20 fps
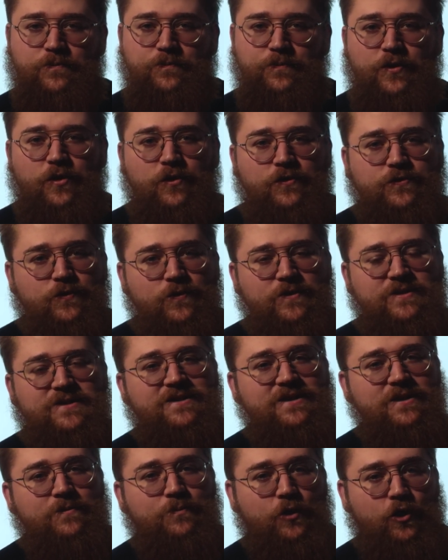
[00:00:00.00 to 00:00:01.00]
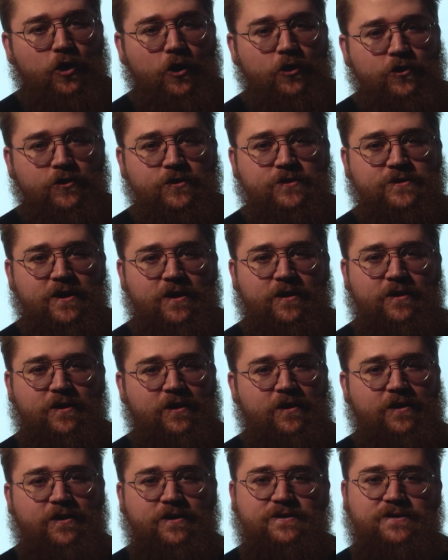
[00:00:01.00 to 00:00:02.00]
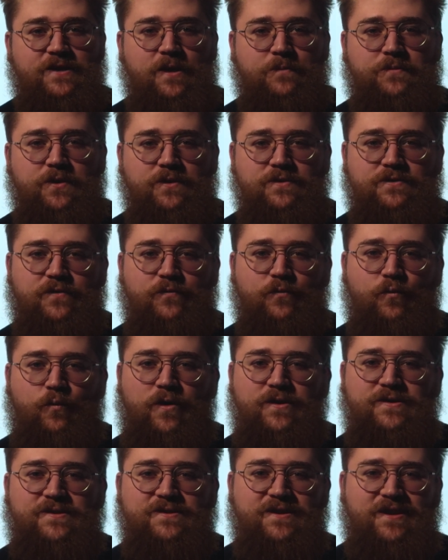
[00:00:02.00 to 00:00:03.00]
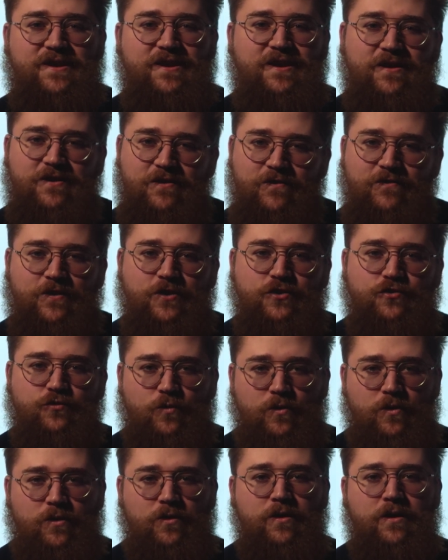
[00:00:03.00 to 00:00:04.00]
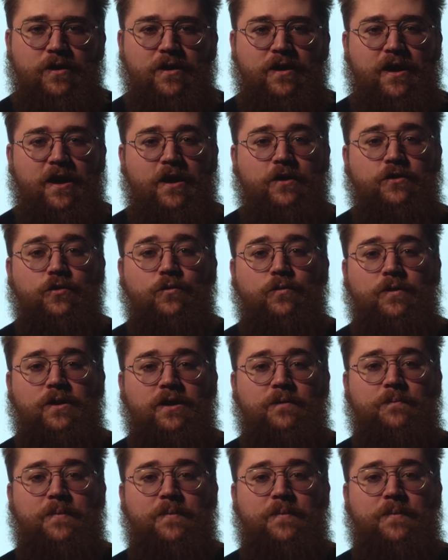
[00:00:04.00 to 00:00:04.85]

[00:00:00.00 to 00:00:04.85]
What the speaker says: but also a deeper understanding and acceptance of one's individual and unique